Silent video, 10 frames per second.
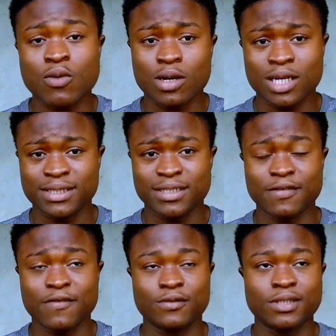quality
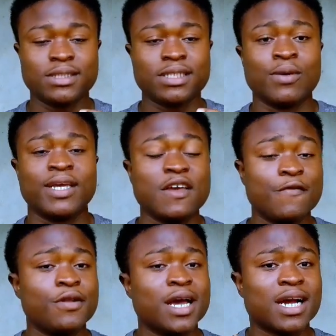that will
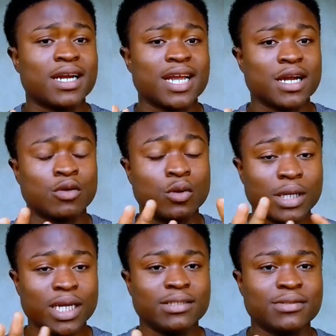give you that clear
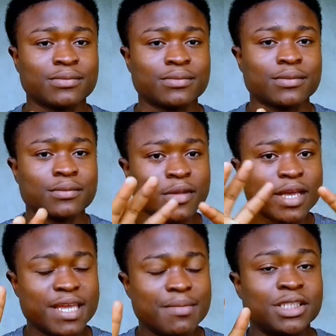looking
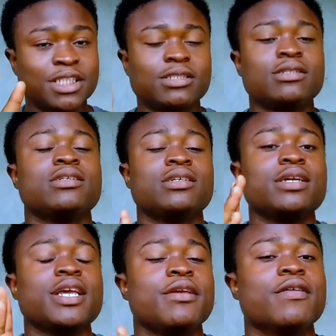image
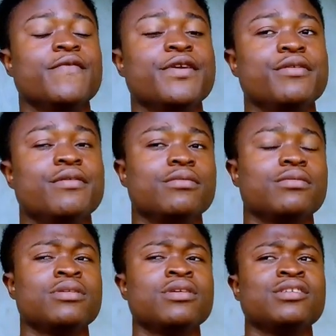in your video.
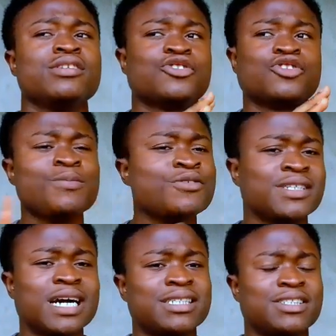Stop
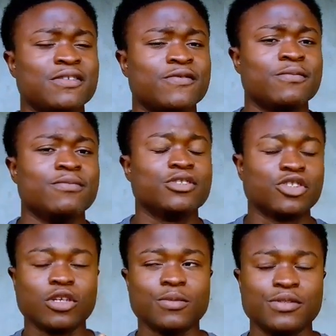using out your phone.
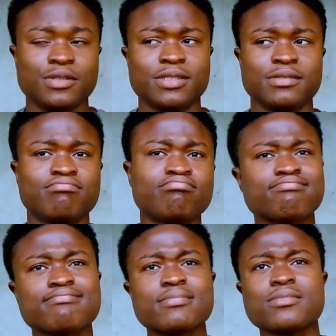Stop using
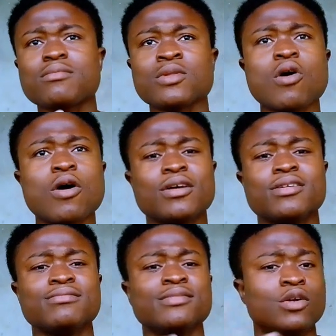
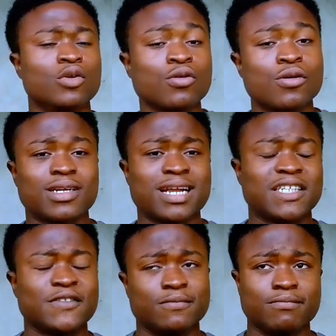other local
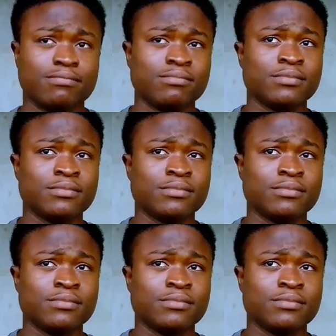class phone.